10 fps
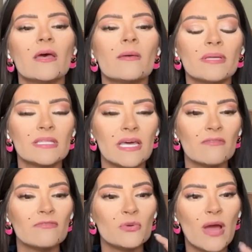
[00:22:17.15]
But then
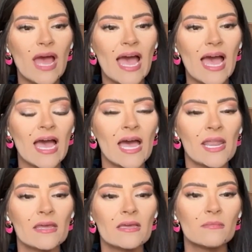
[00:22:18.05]
if you
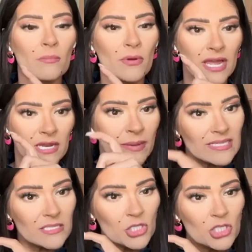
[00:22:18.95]
add brand
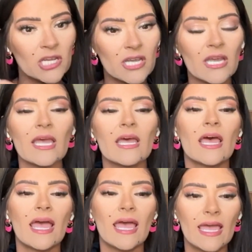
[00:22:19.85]
messaging
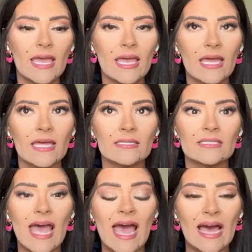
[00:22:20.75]
and
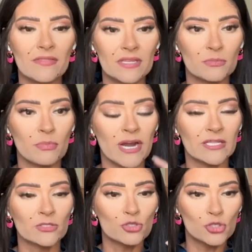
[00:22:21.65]
add this
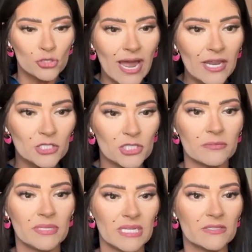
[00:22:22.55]
brand strategy
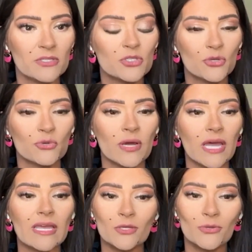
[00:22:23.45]
piece to
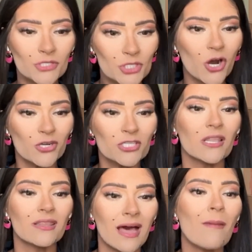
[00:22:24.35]
it, you could charge a
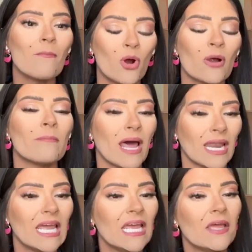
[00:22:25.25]
lot more
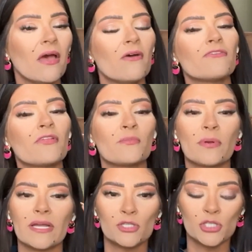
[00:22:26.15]
money for the
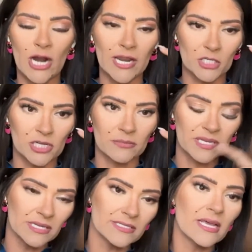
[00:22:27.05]
brand strategy,
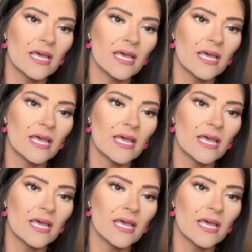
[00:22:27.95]
because